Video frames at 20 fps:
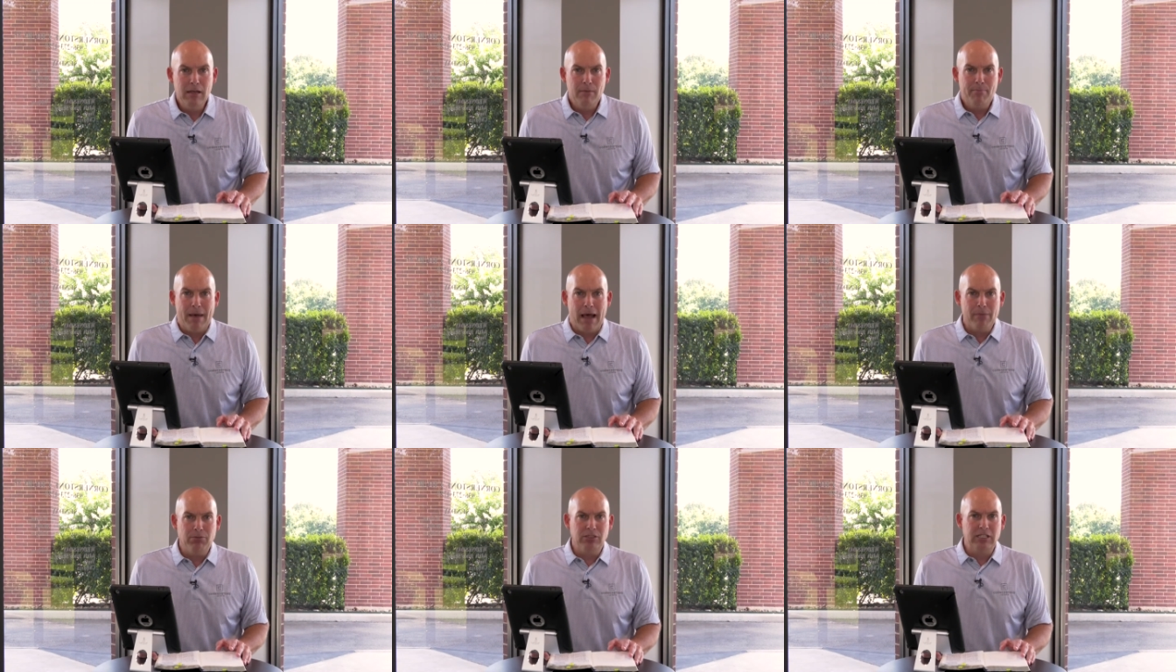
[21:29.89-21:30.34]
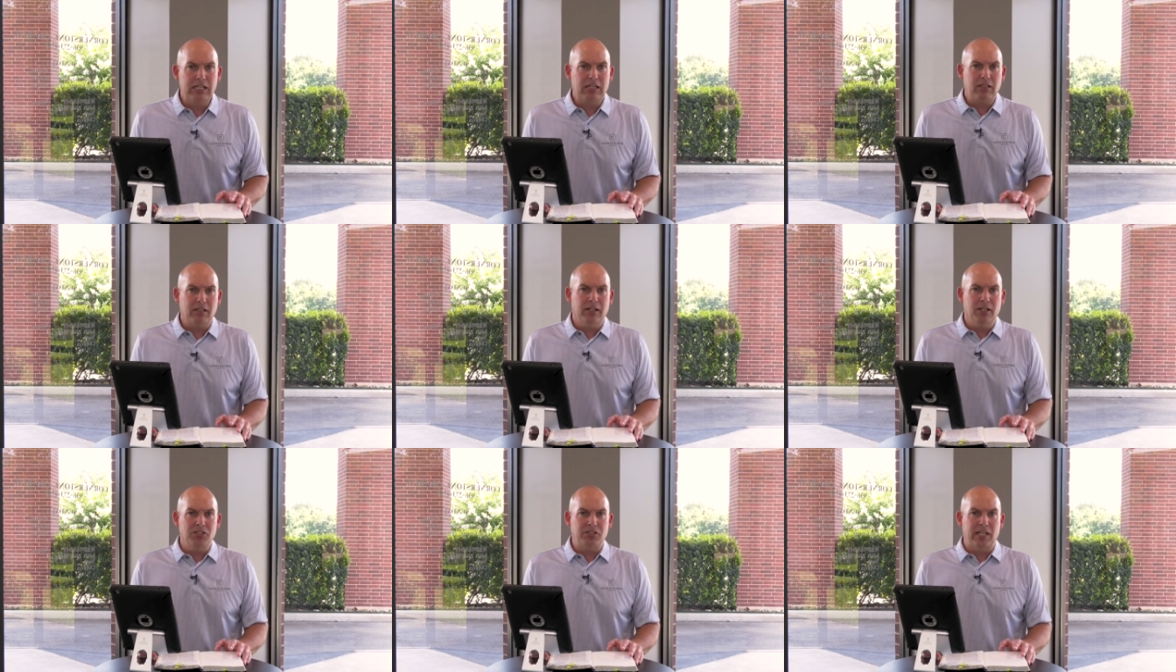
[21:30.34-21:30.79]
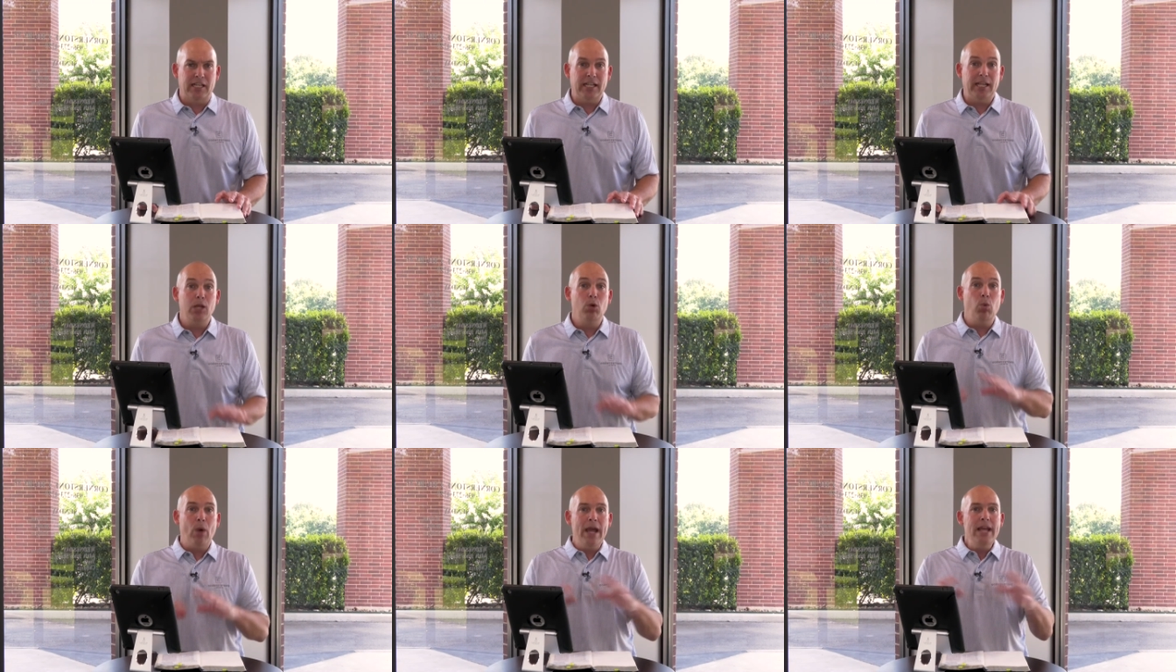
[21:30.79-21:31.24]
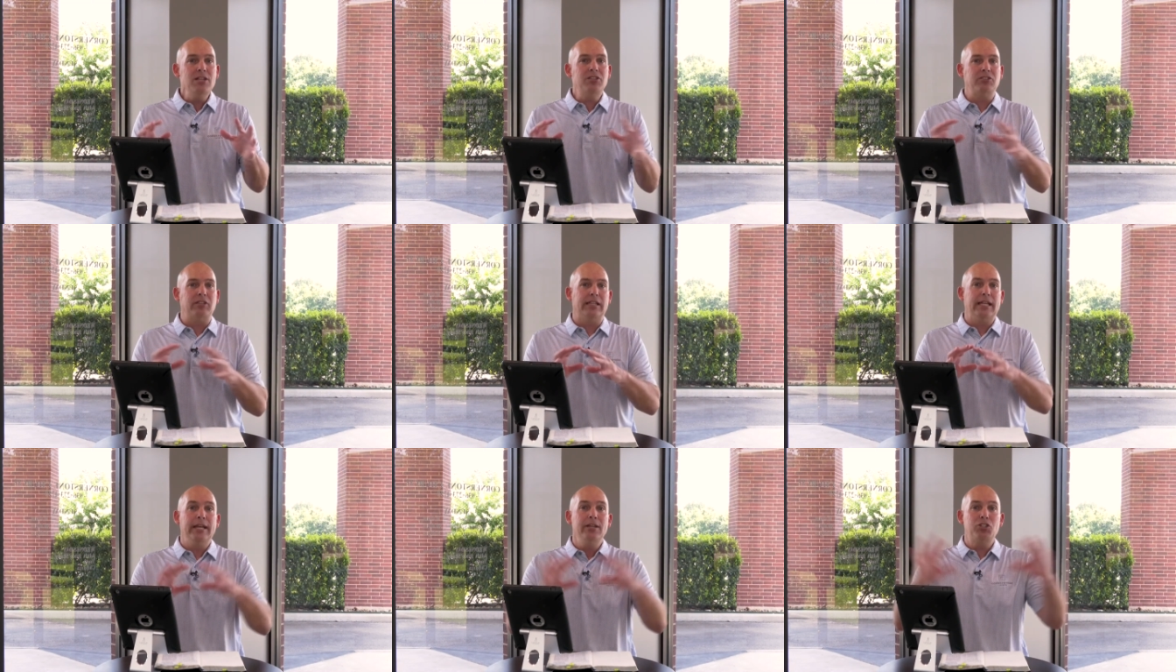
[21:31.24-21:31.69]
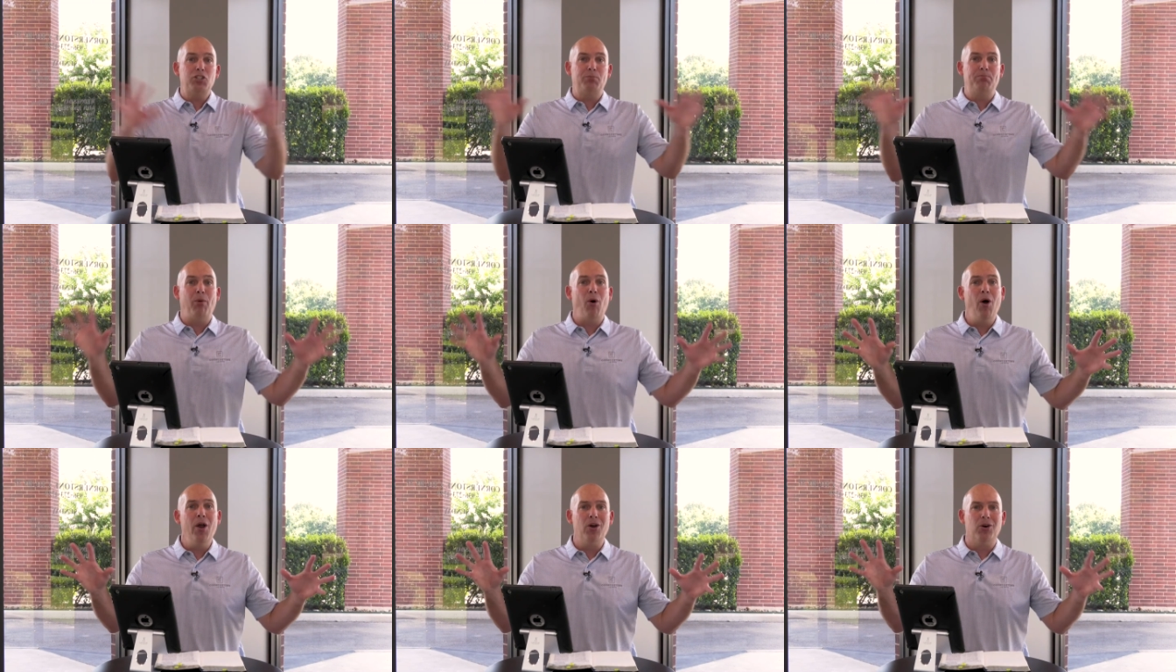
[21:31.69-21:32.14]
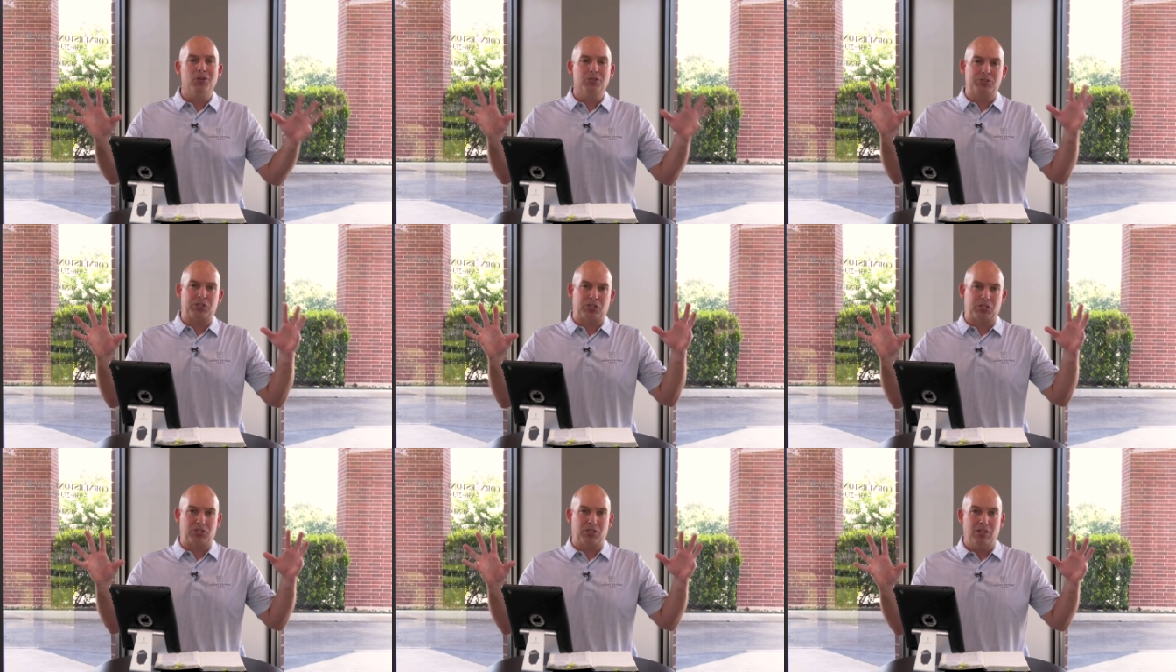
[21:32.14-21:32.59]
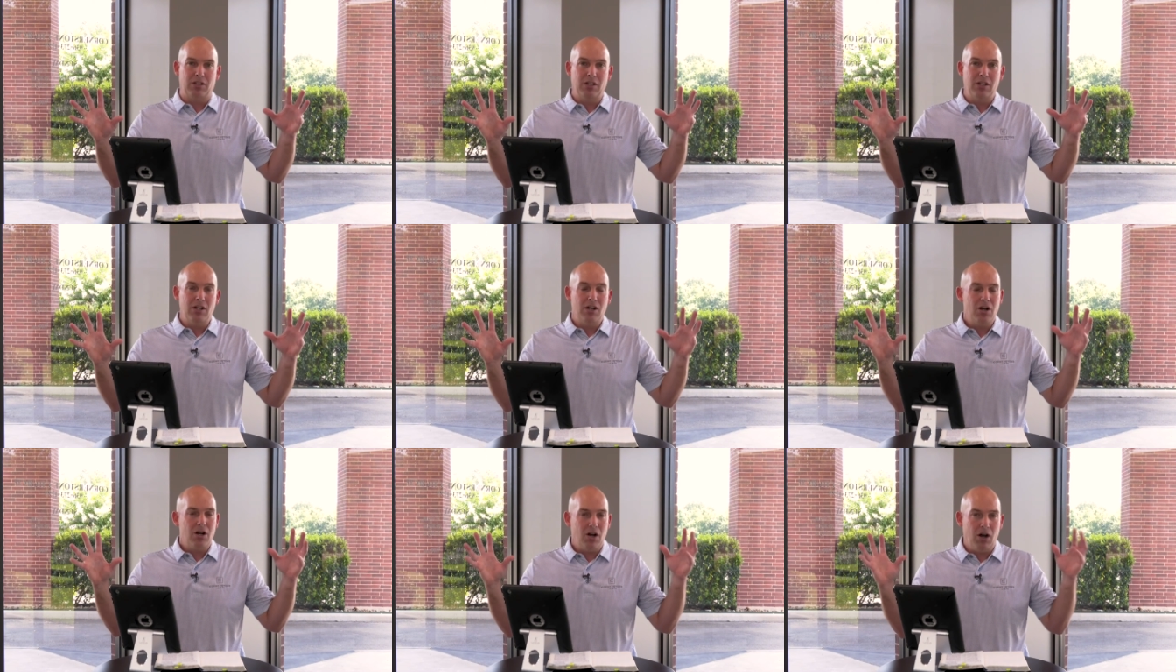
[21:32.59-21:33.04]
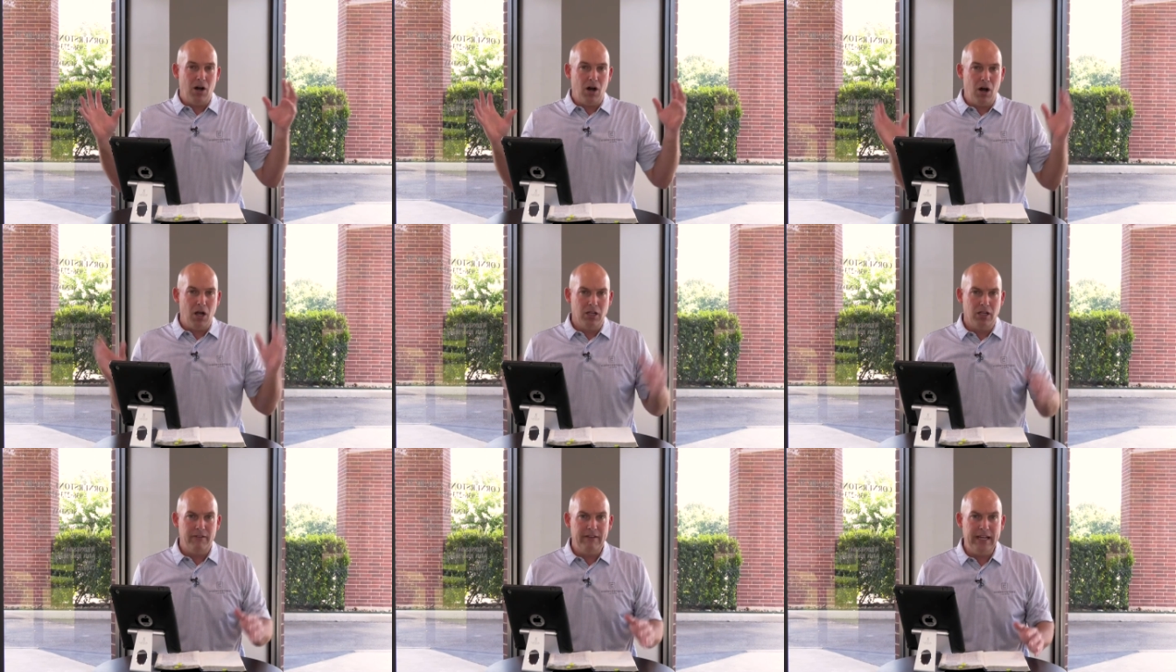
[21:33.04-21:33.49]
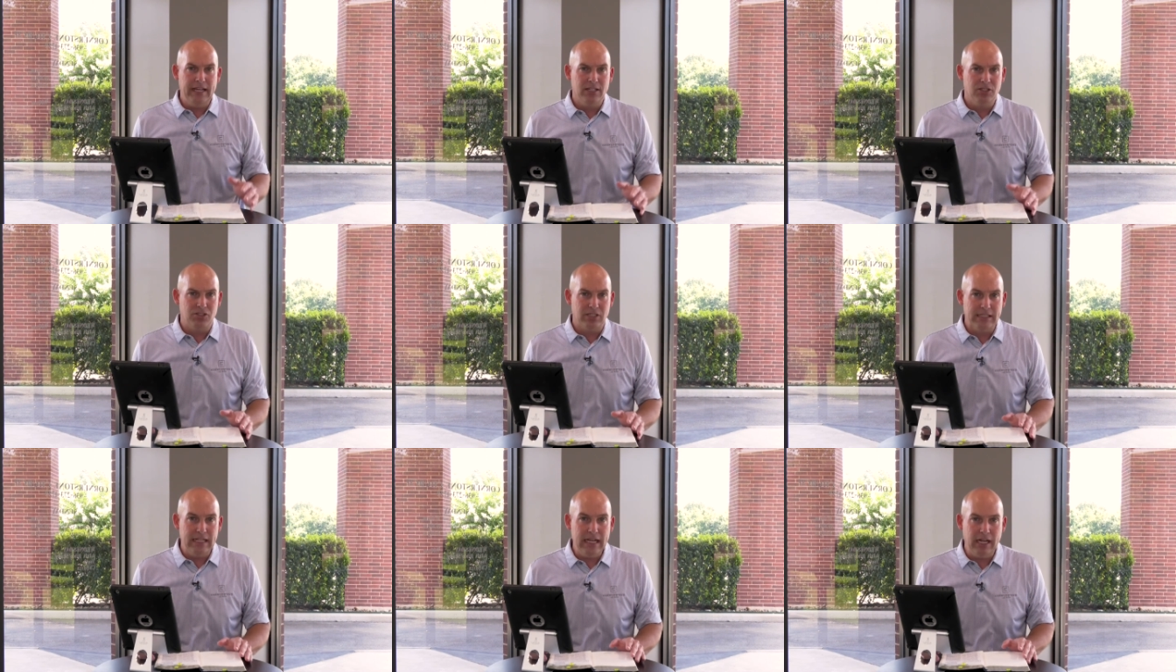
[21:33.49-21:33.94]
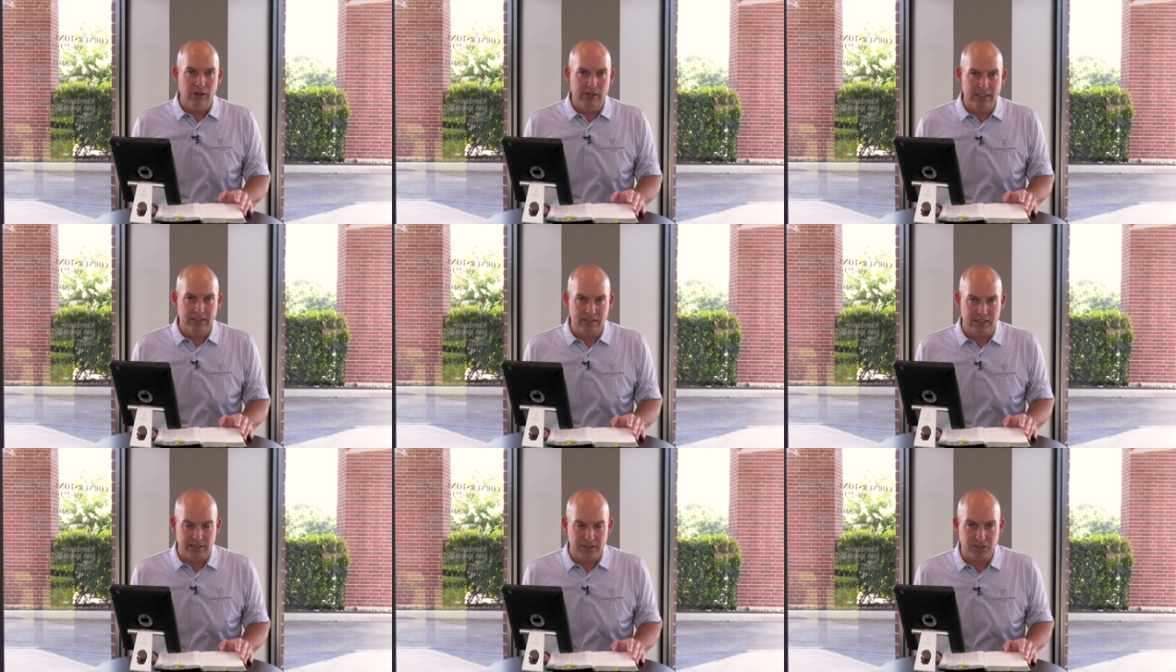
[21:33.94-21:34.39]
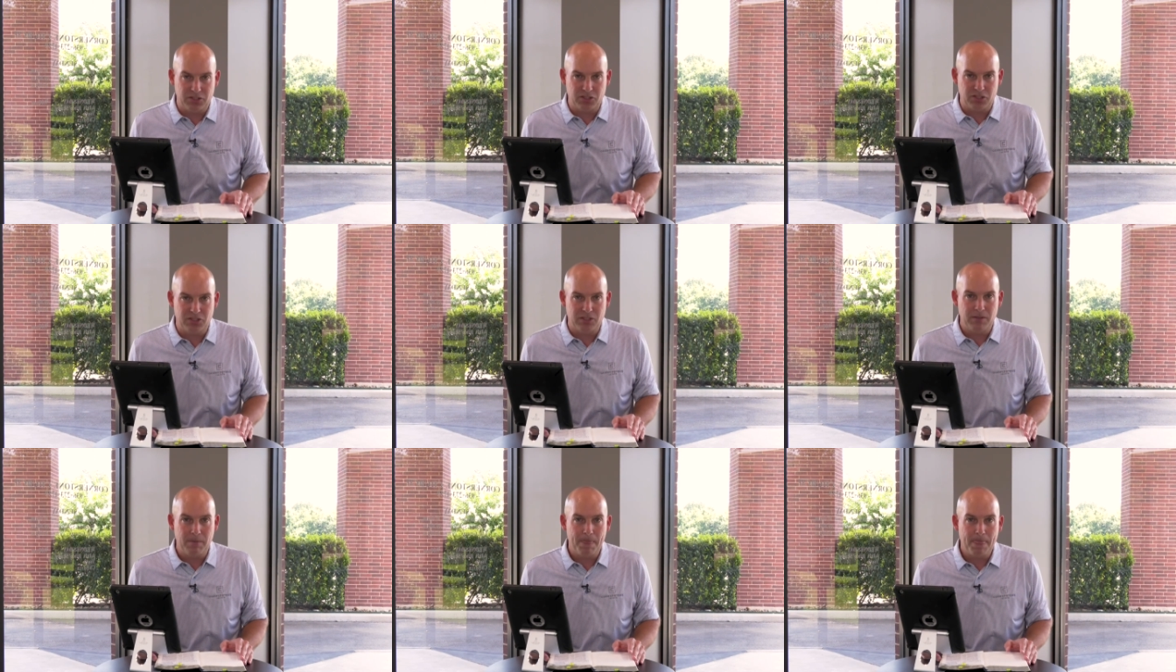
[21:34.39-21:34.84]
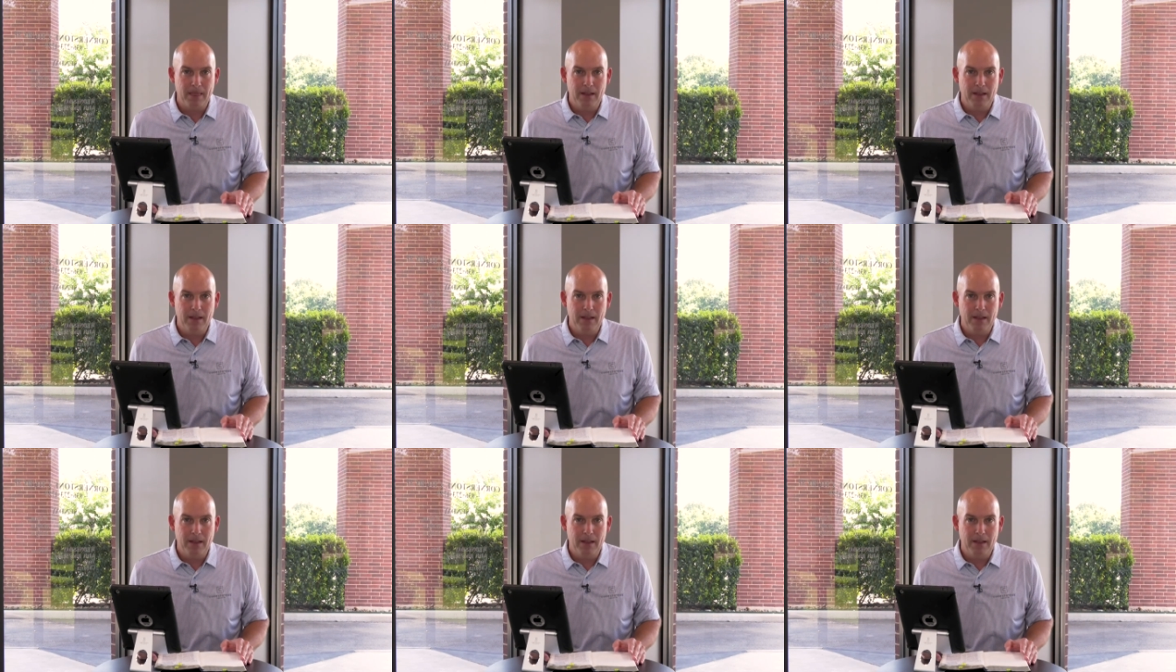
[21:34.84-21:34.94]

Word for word: Bible declares that he wasted, he spoiled all of his inheritance.